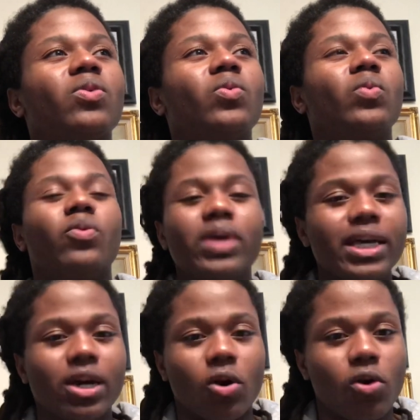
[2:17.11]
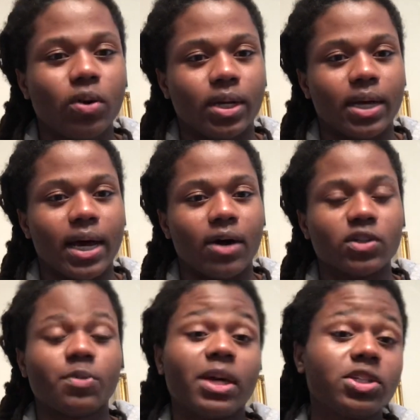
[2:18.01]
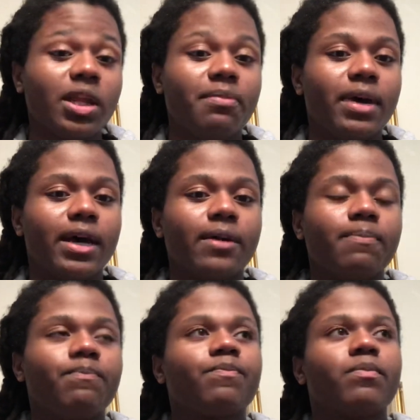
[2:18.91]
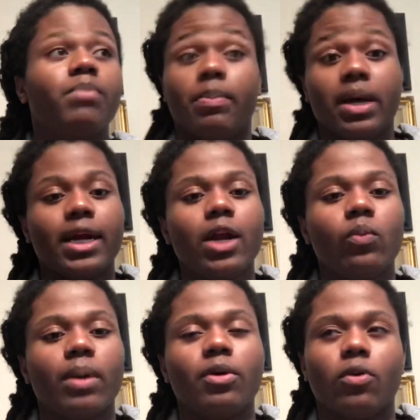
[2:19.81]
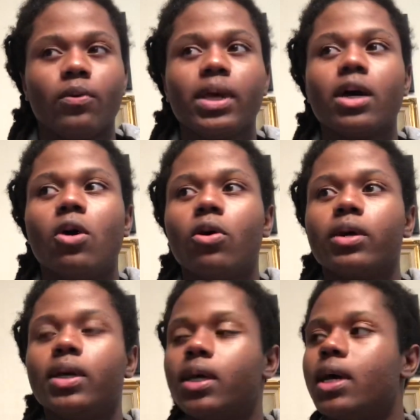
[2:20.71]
when we get horny now, especially men, but men and women, when we get horny,